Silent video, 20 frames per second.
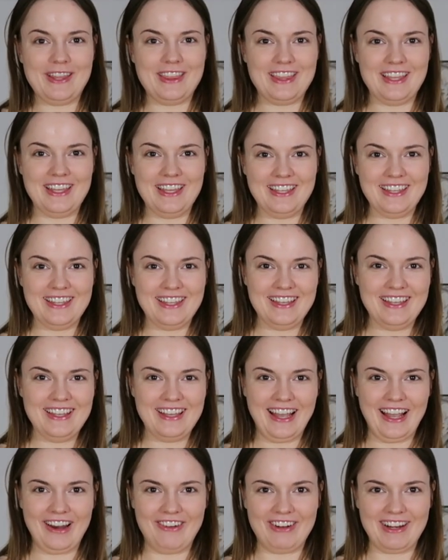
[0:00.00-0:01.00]
I think
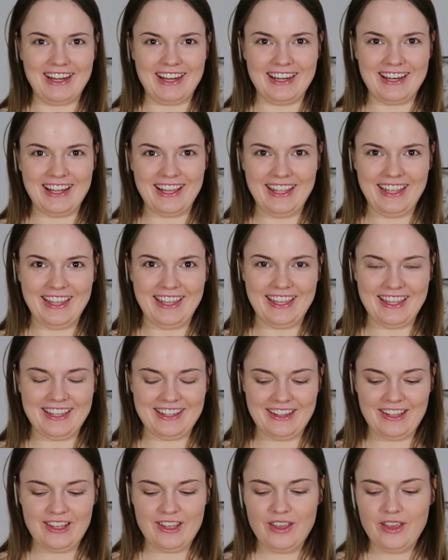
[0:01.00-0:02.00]
I really like
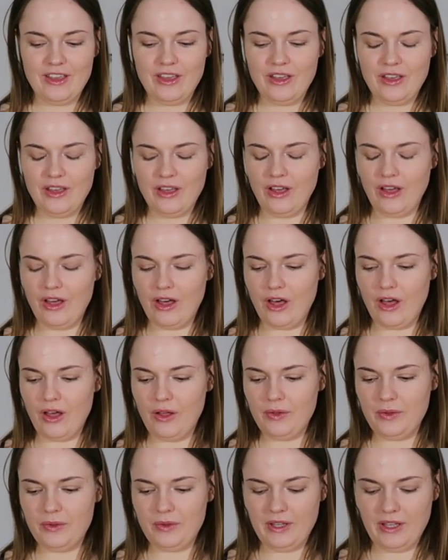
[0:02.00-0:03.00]
it.
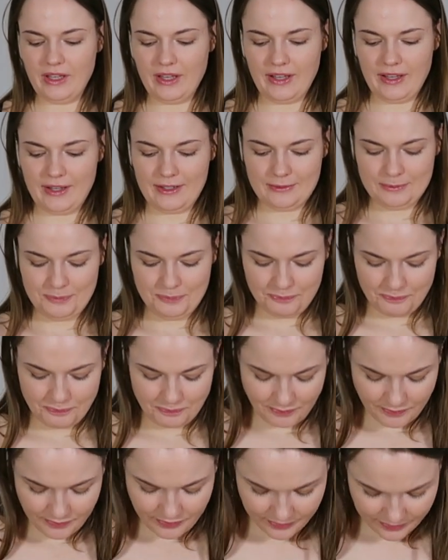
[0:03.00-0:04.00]
Um,